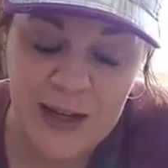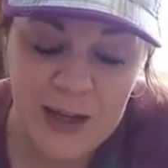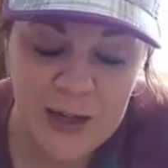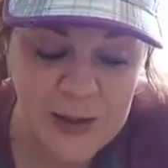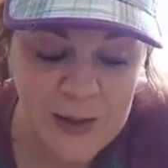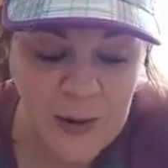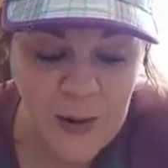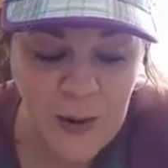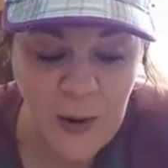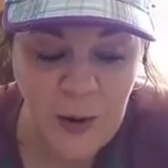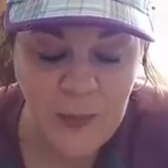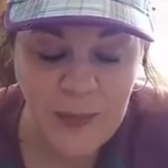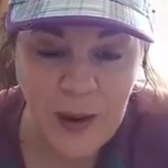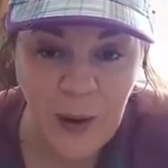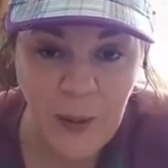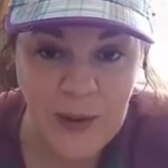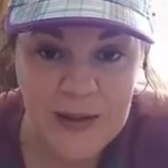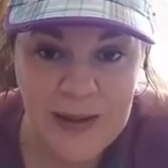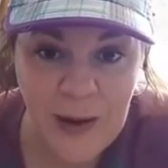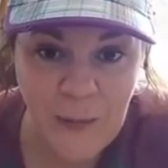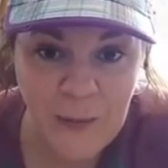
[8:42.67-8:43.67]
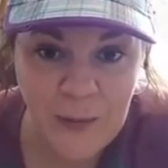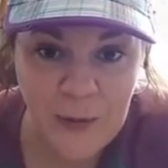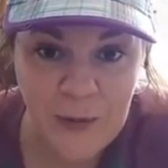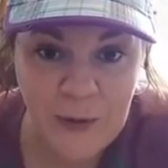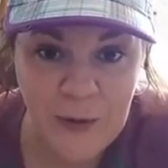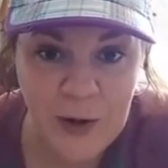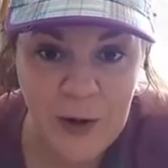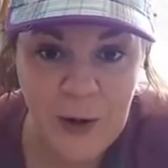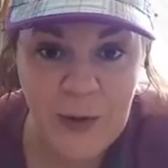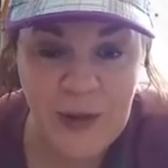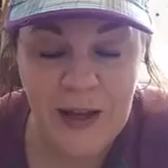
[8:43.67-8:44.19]
So I hope that was helpful
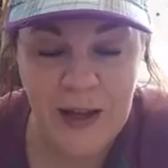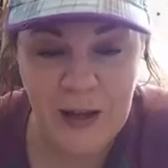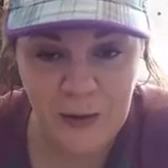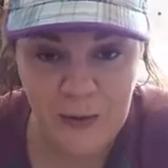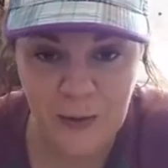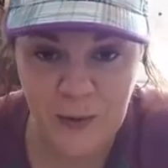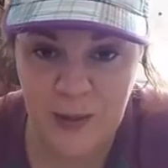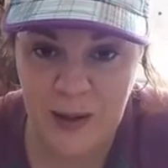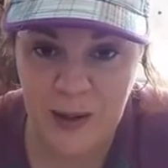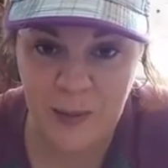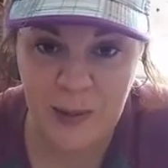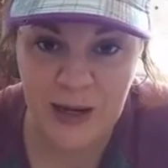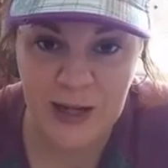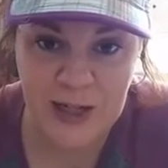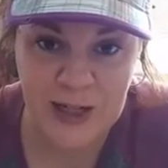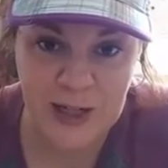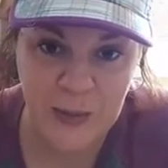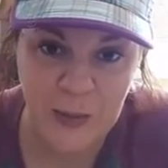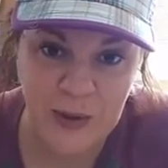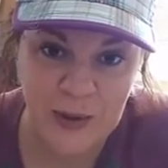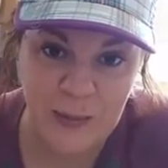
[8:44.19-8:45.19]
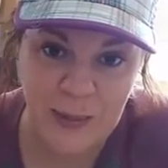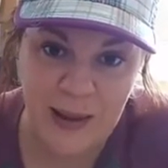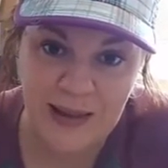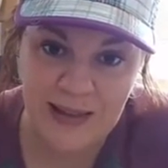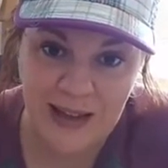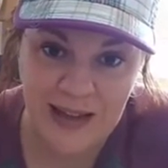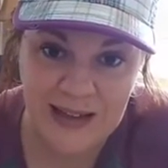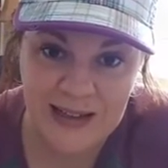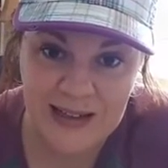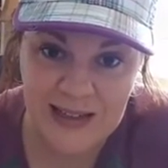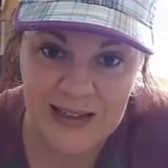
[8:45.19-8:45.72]
for you. Thank you for being patient with my
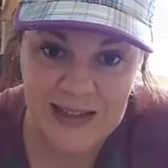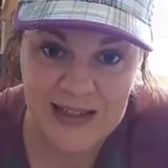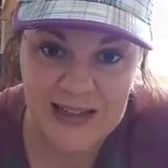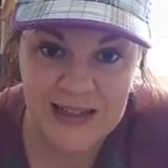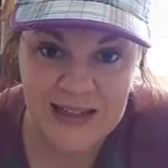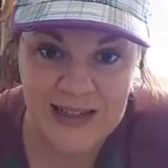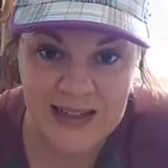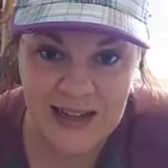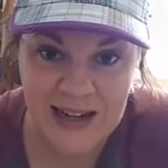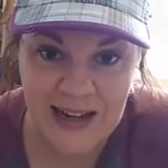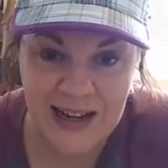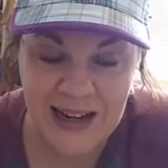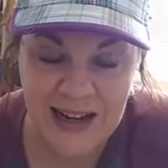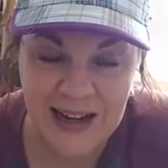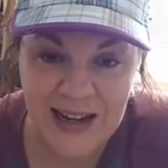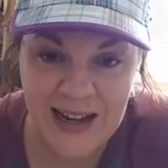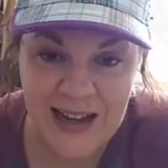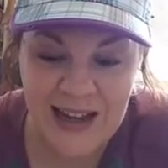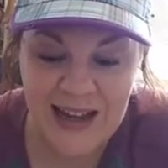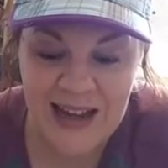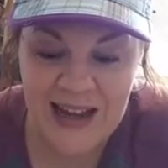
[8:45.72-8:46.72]
lateness today.